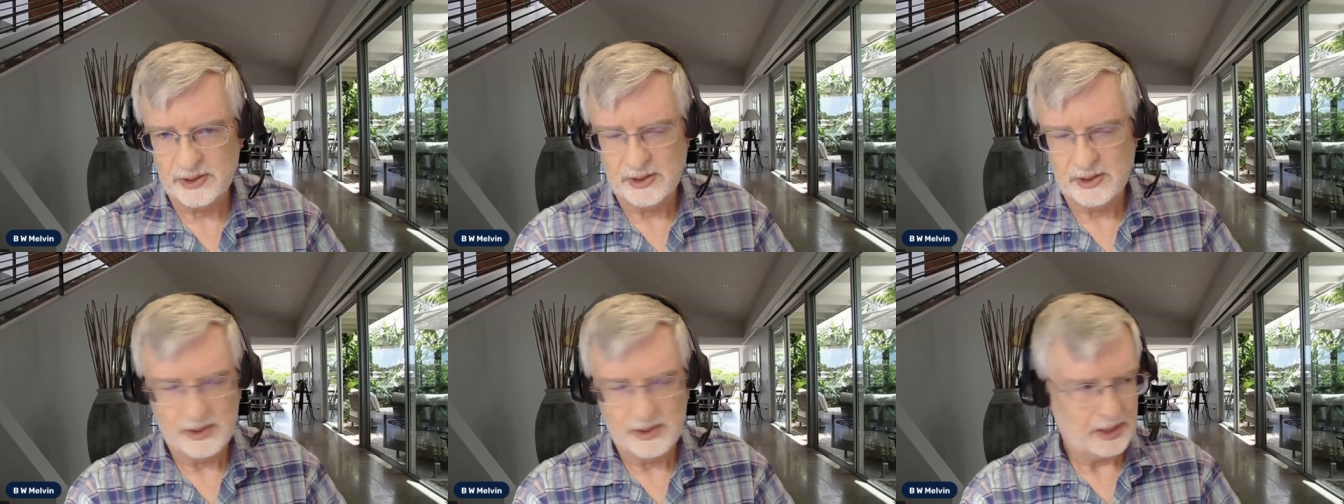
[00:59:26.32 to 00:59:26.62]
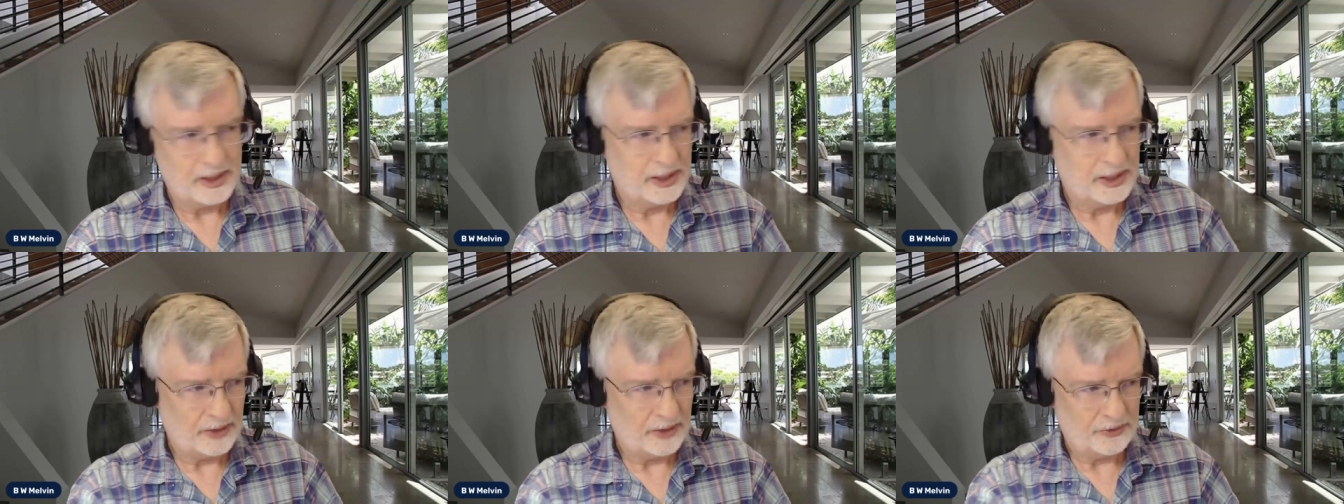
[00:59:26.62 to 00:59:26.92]

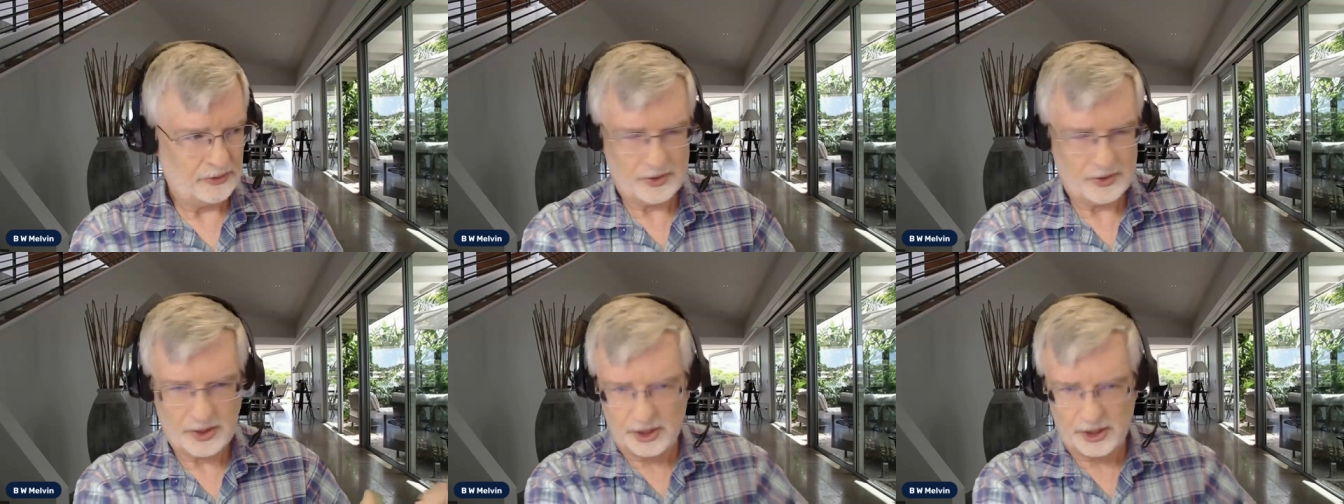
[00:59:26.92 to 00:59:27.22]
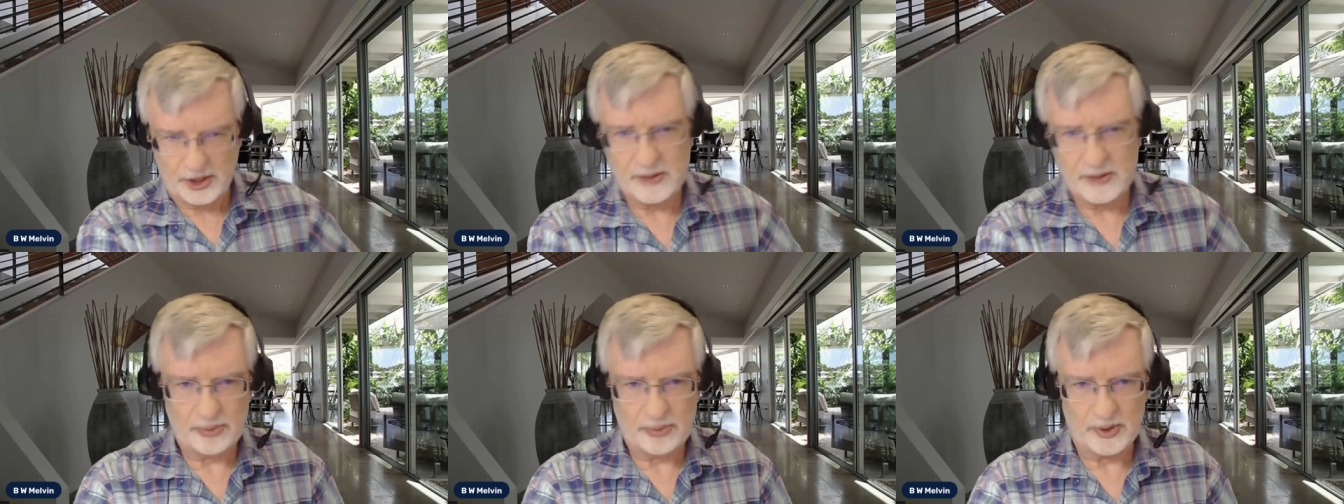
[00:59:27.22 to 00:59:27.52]
It gives you the
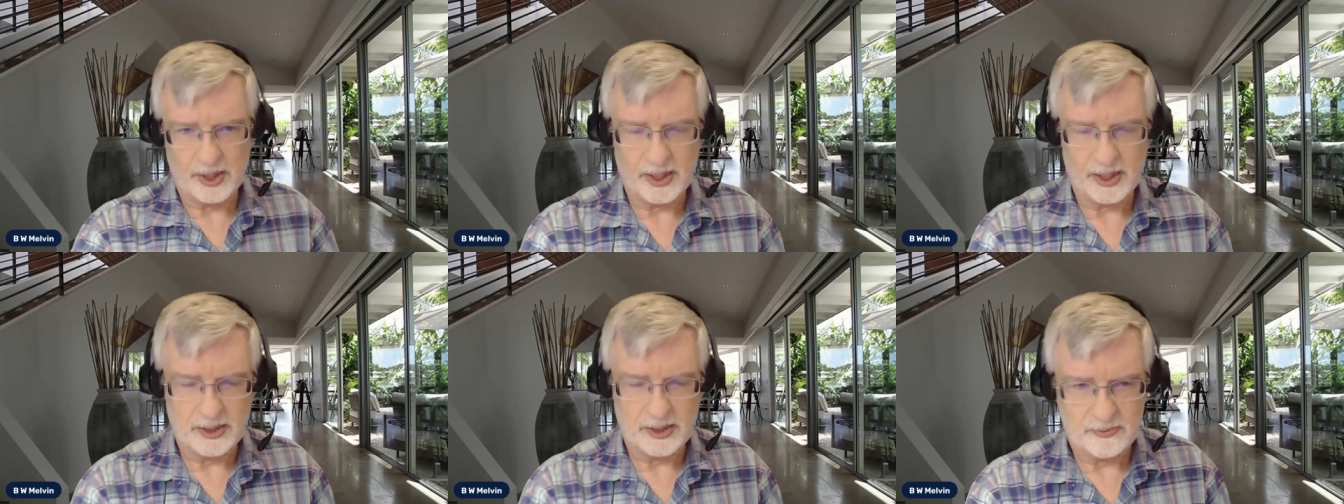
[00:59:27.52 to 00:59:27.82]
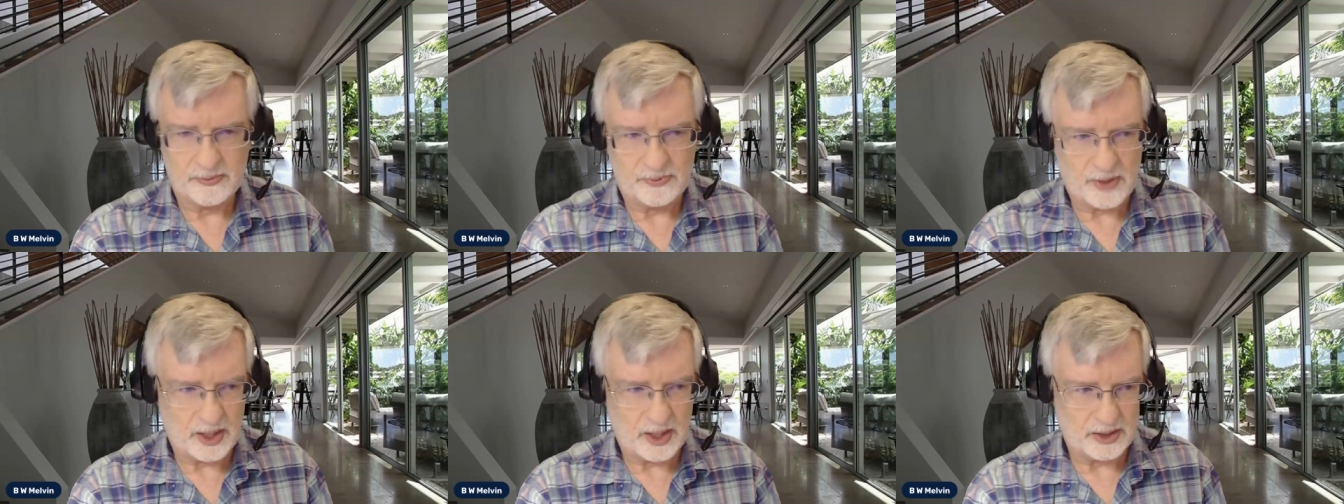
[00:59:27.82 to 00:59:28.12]
template to
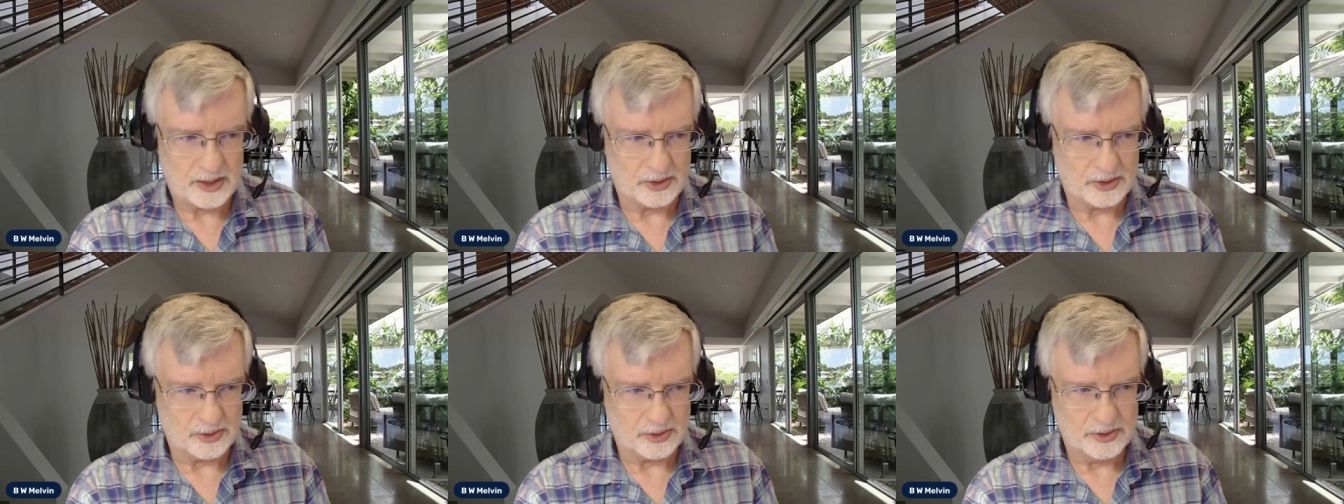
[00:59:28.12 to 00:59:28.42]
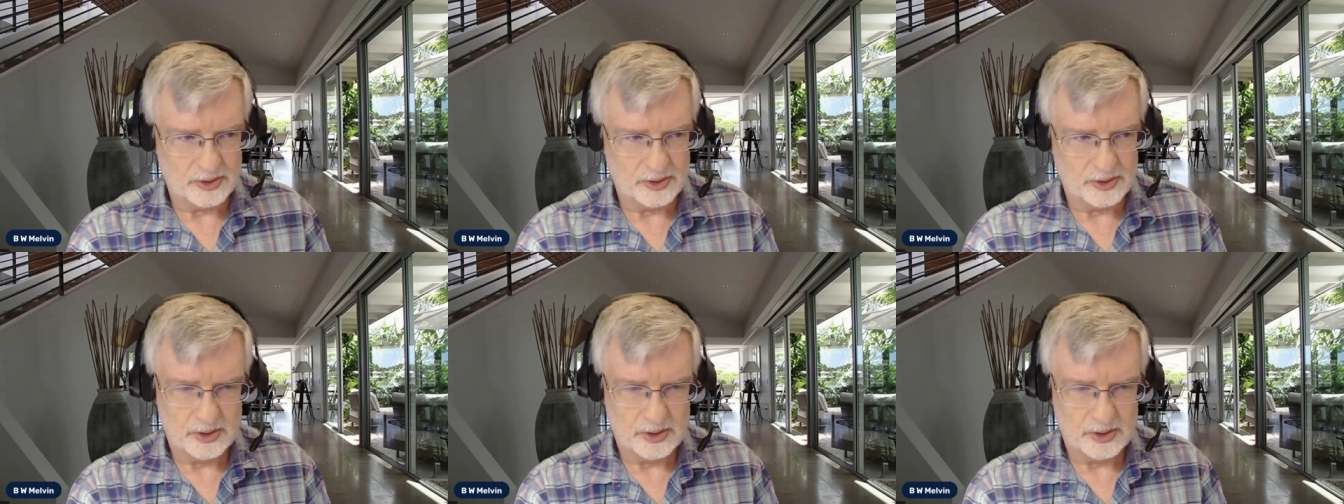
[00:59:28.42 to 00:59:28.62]
follow.